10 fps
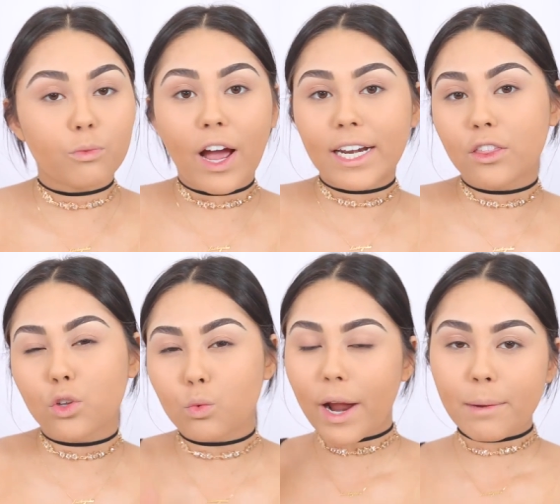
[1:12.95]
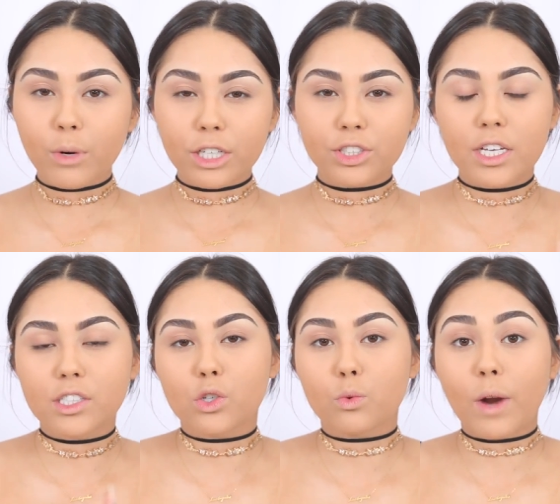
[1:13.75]
finding the right
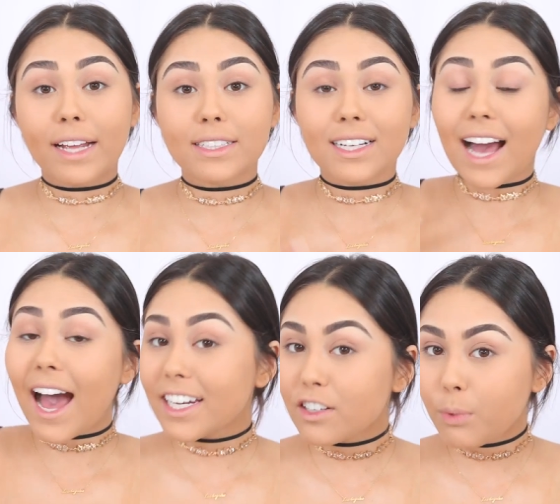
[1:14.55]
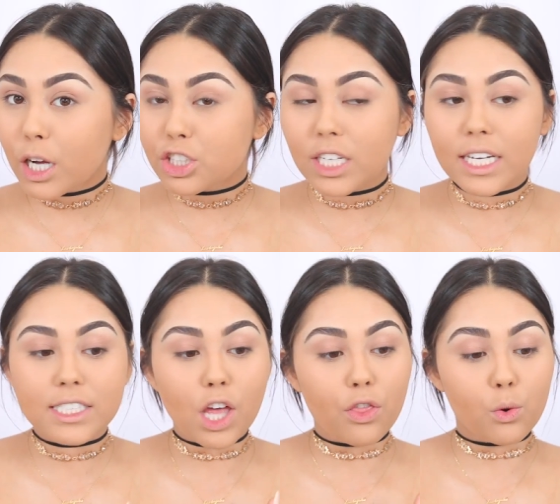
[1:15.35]
brushes, the right kind of
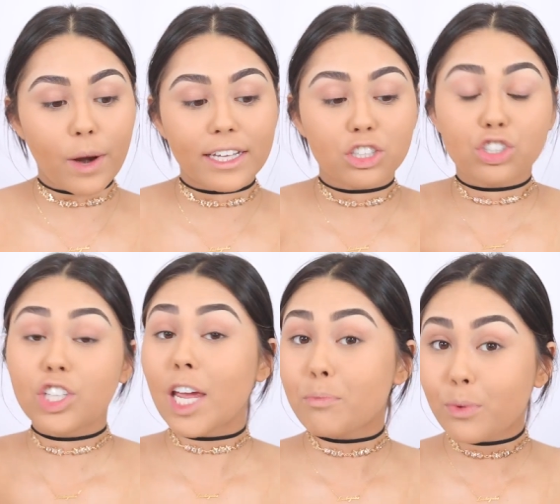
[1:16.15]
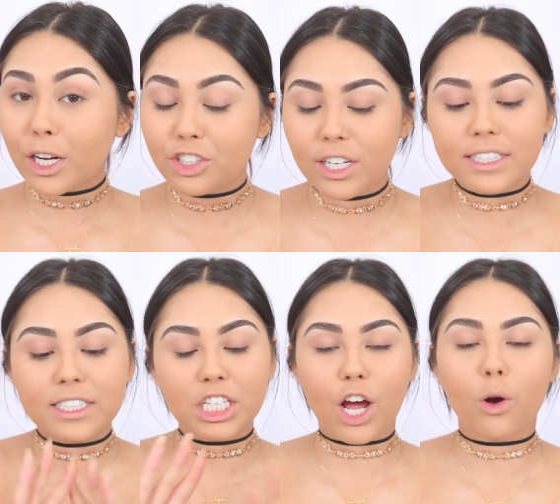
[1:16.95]
brushes, the right shape
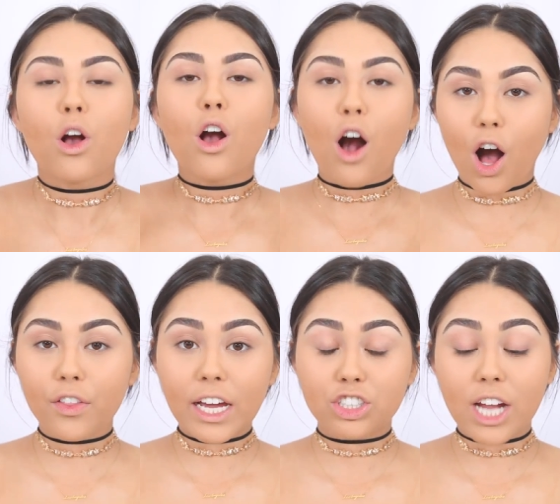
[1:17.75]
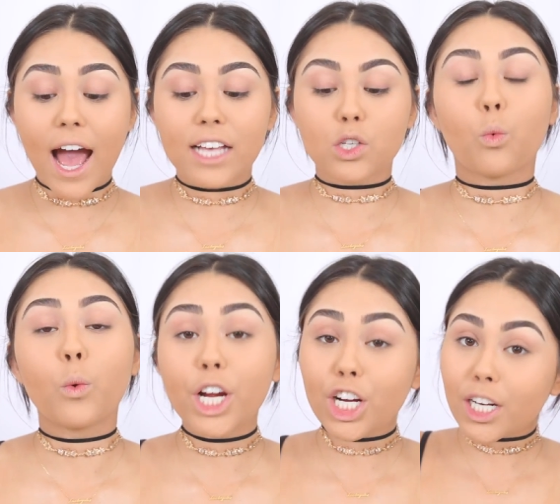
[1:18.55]
brushes, you know, all that jazz.
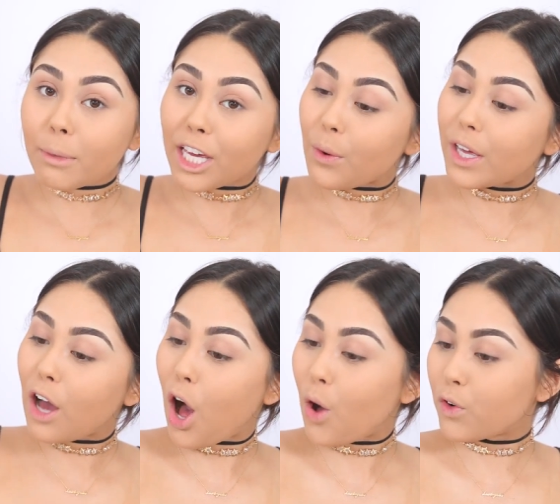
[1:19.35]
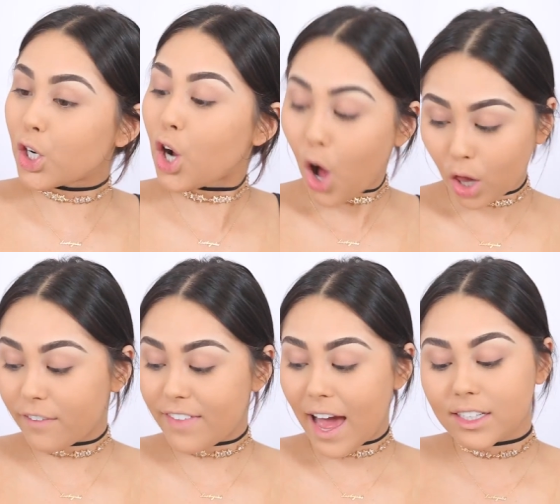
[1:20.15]
We're gonna be going over
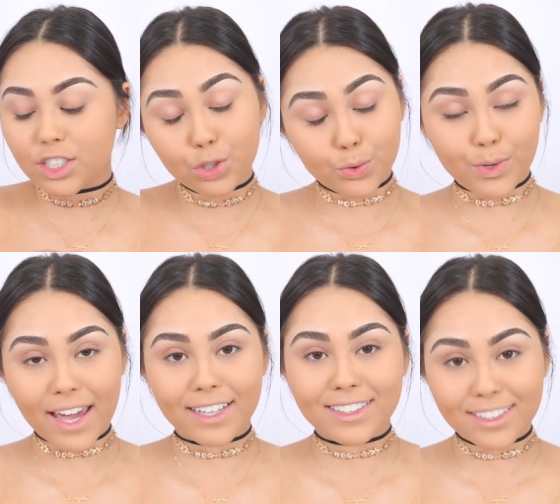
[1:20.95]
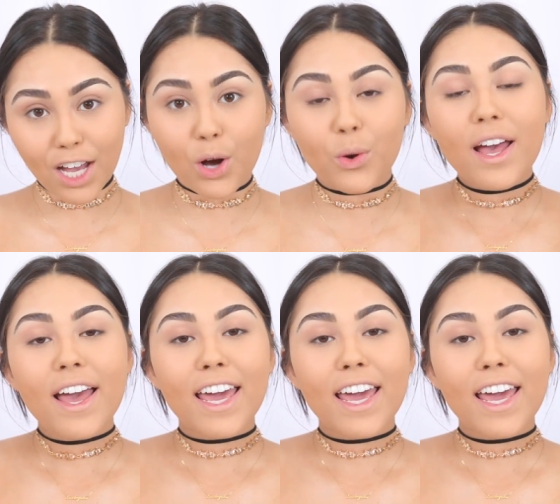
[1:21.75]
all of that today. So